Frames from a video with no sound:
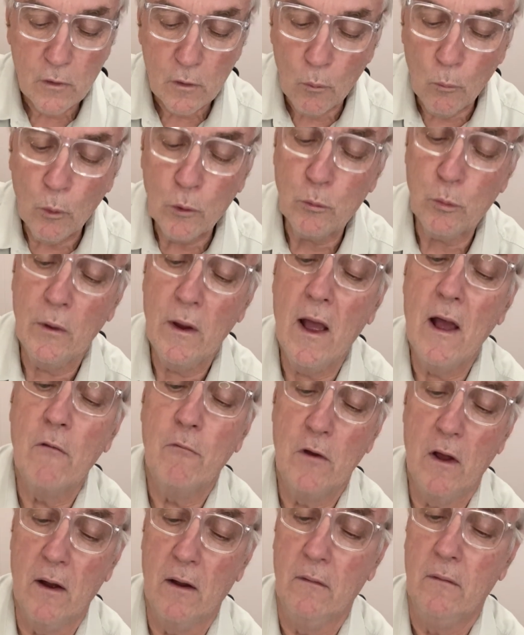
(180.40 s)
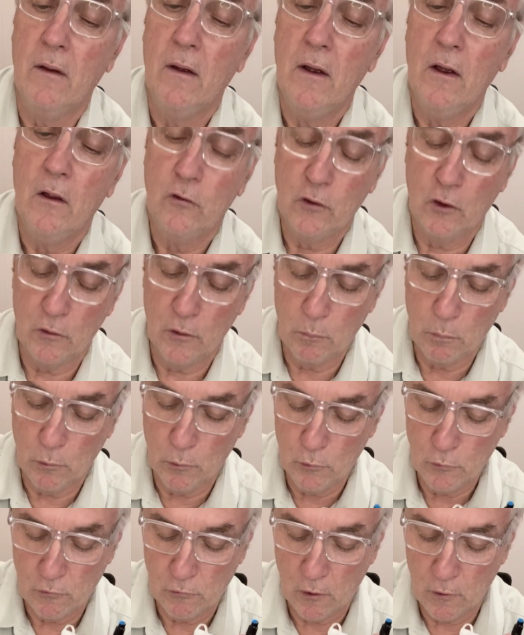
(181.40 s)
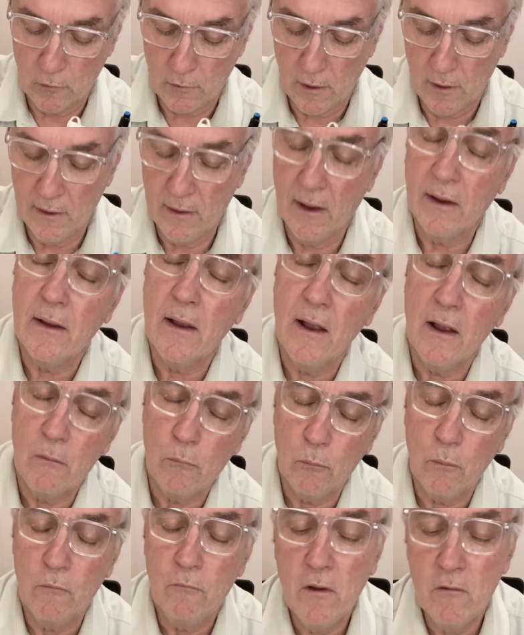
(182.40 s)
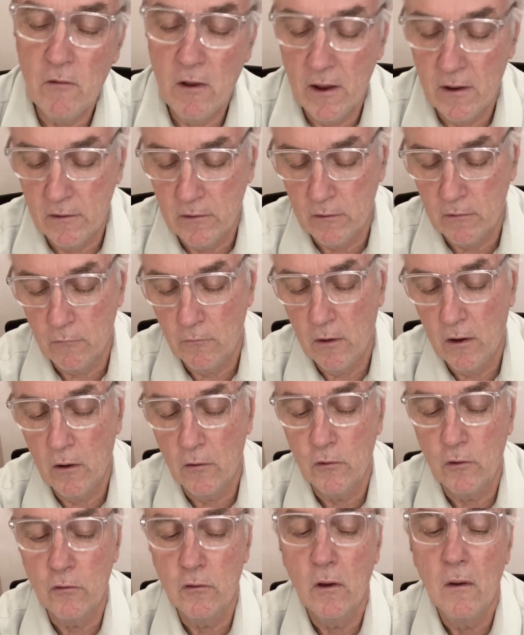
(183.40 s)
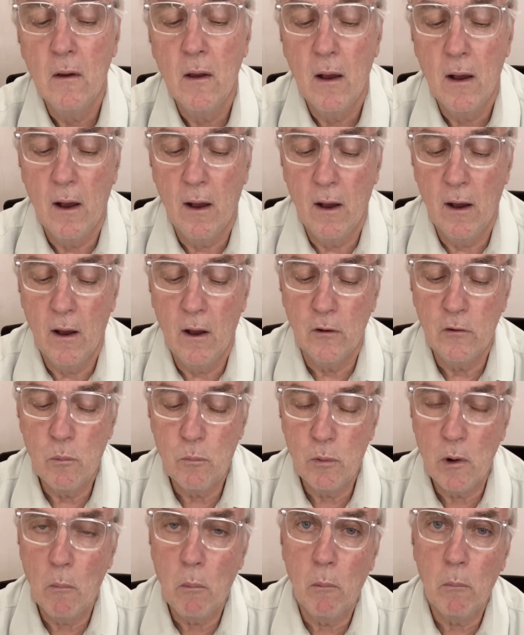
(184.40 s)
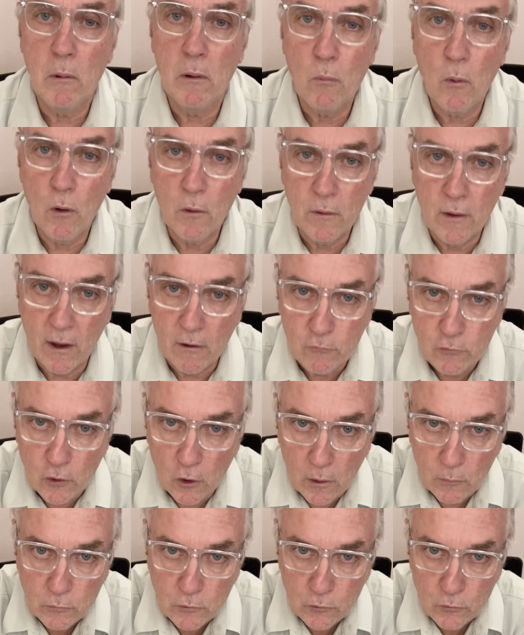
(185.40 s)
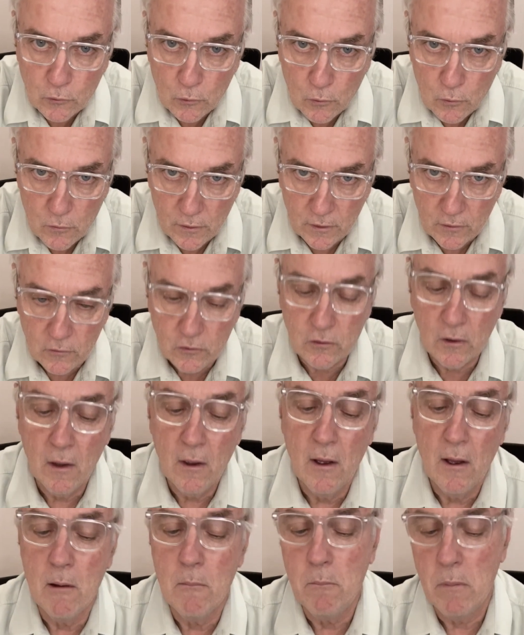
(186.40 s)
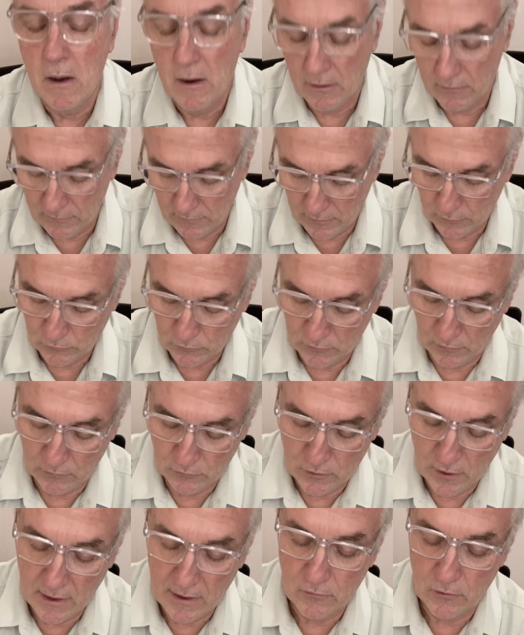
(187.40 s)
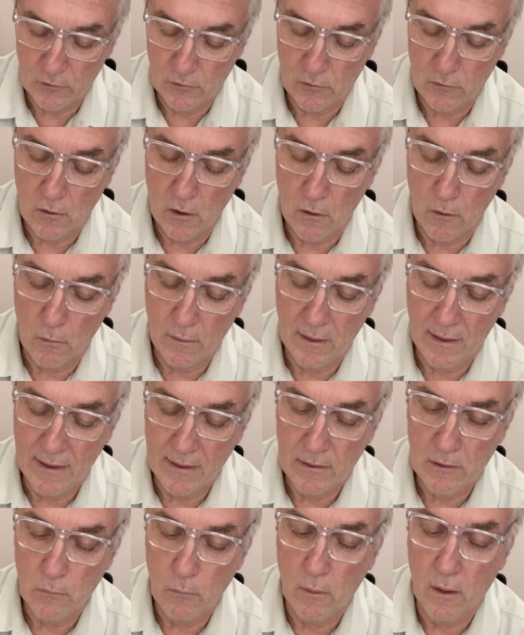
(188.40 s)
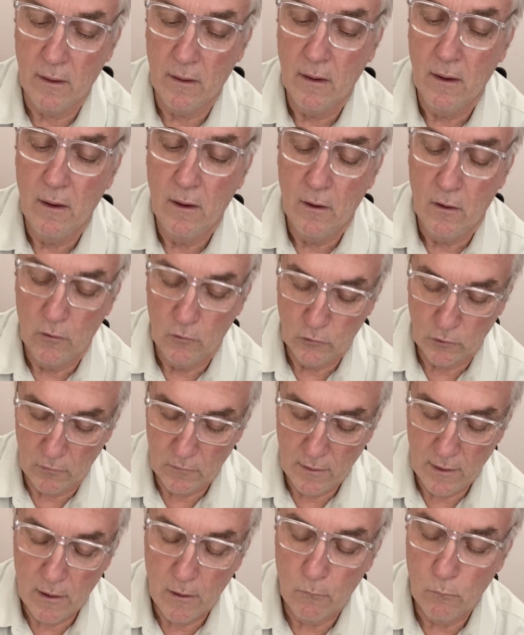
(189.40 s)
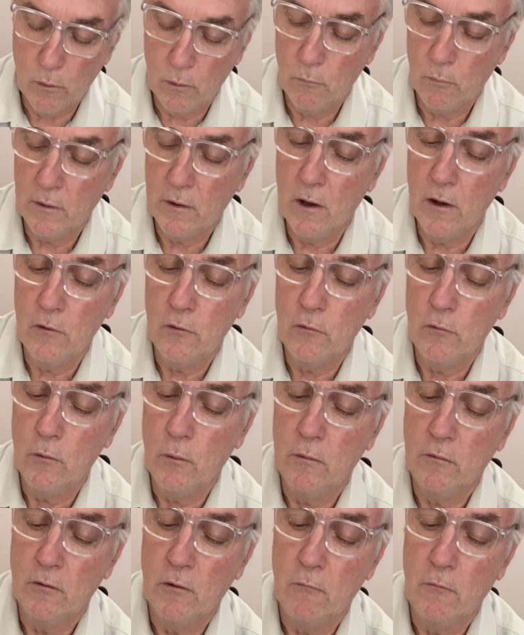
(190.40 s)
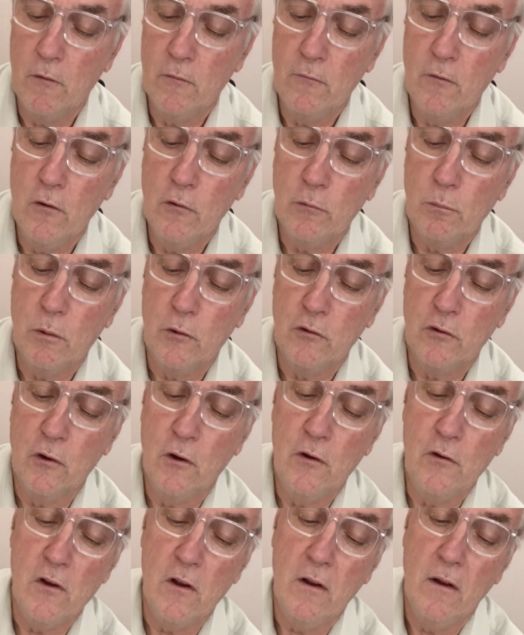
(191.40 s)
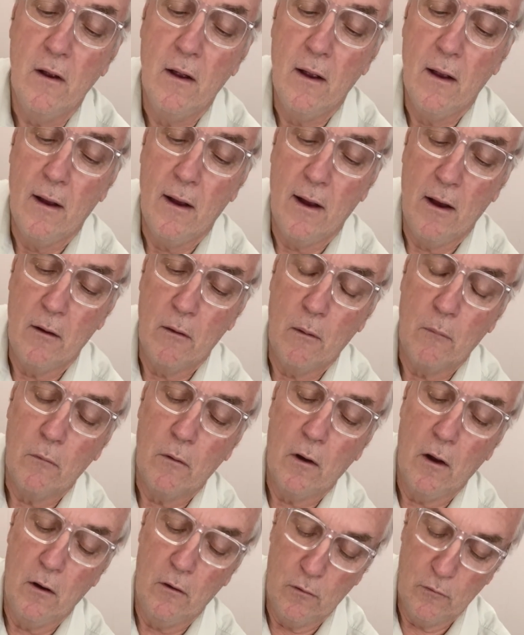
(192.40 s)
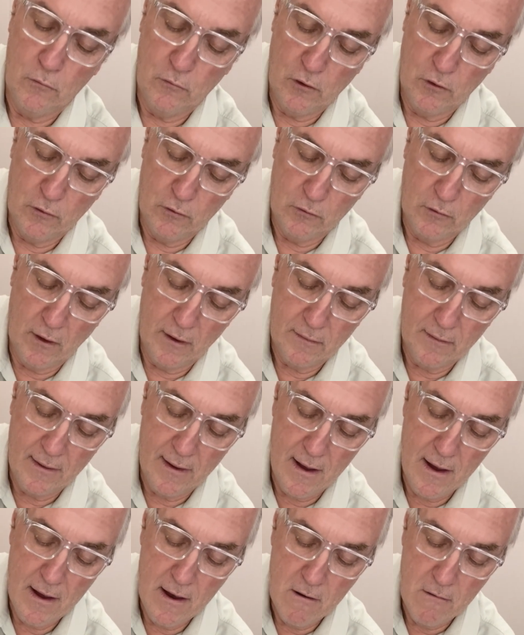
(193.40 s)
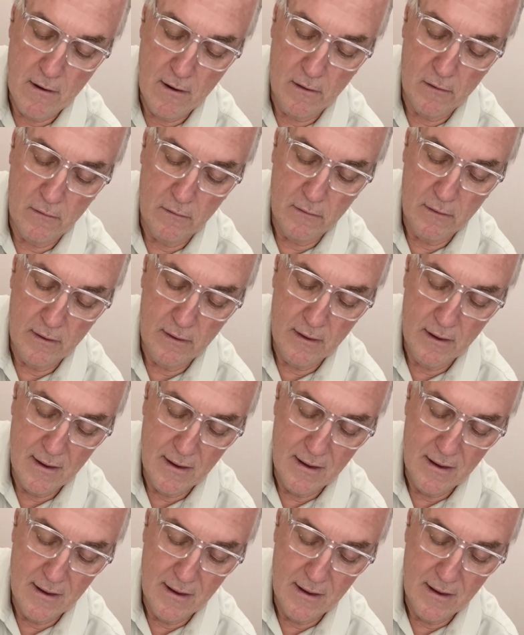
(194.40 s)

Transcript: which we have done. So the balloons are okay. Again, we've never had any failures. You probably won't have time to do this, but it's handy to know anyway. So now what we're going to do is a reverse procedure, and I'm going to just take the air out of the